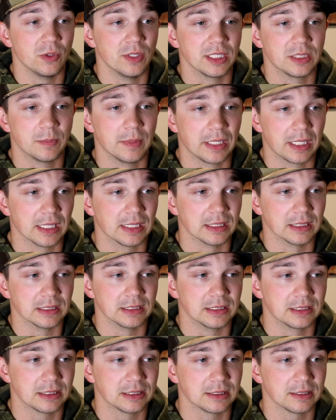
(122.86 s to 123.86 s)
this
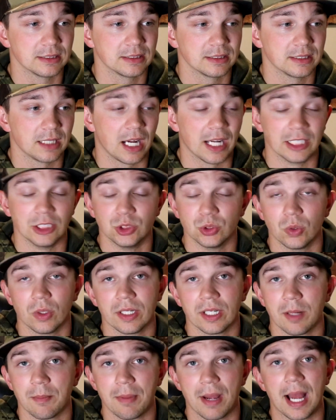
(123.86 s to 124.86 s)
because I enjoy
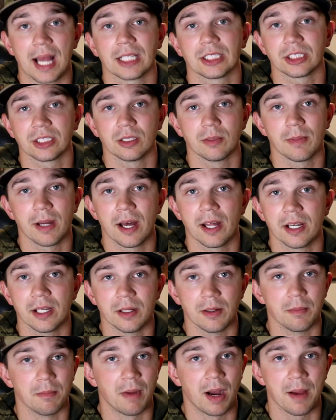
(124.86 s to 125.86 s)
it. I'm passionate about
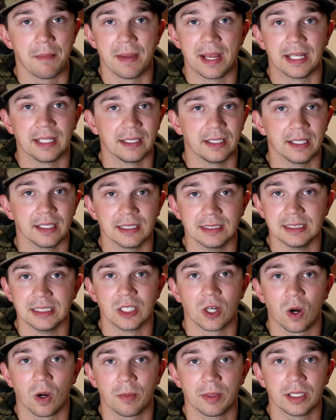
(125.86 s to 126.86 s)
it. My main gig is the
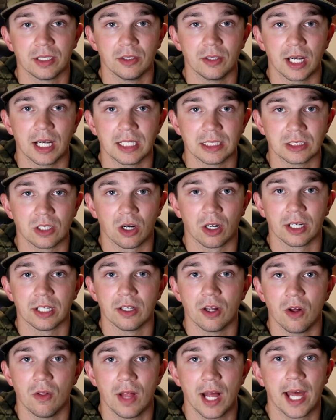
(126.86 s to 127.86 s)
Army. You guys already
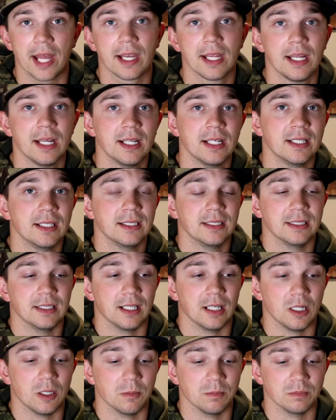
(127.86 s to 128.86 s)
know that.
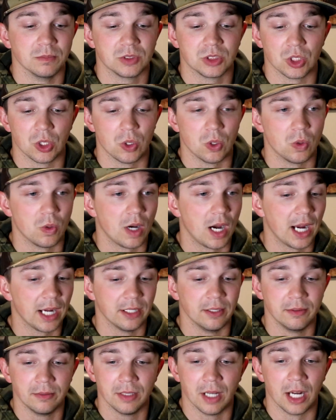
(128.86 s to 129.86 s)
So
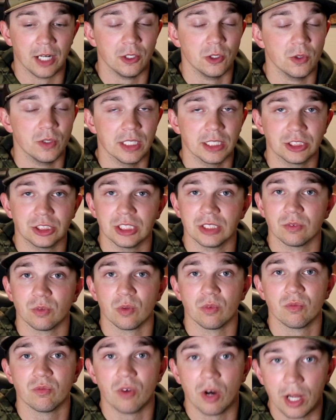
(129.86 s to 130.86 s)
I do this just for
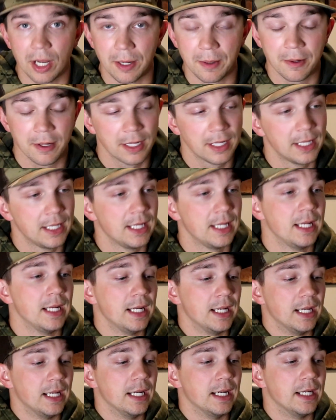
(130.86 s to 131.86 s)
fun.
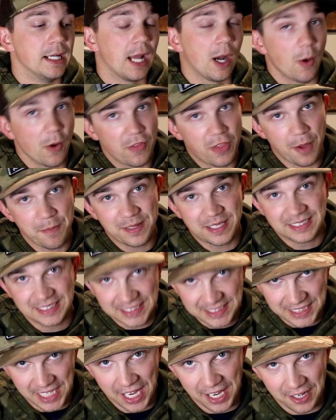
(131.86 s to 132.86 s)
Now, with that being
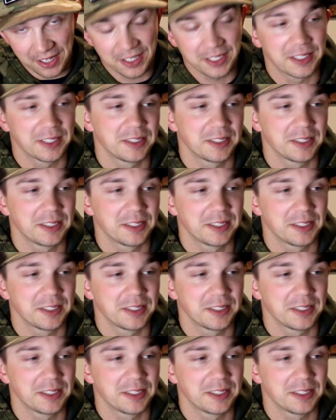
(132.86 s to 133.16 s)
said,